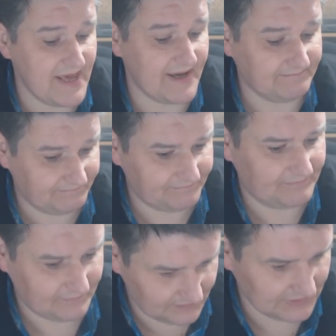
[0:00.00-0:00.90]
Yeah,
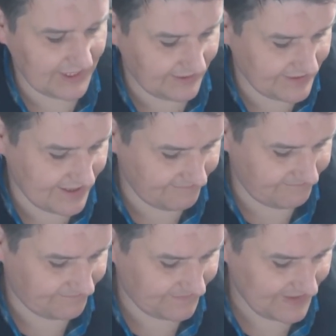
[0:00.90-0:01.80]
like that.
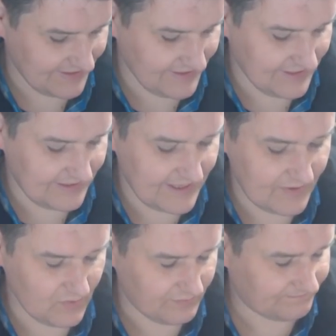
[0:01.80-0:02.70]

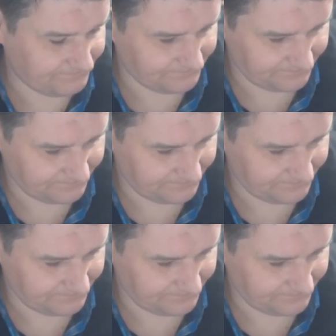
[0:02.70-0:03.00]
Now...